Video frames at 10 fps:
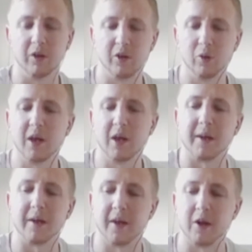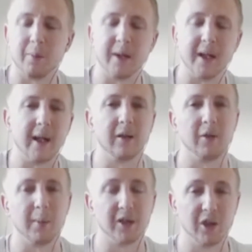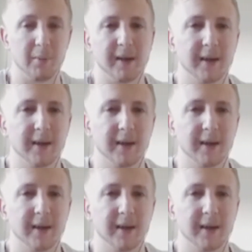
talking about the dopamine and you mentioned about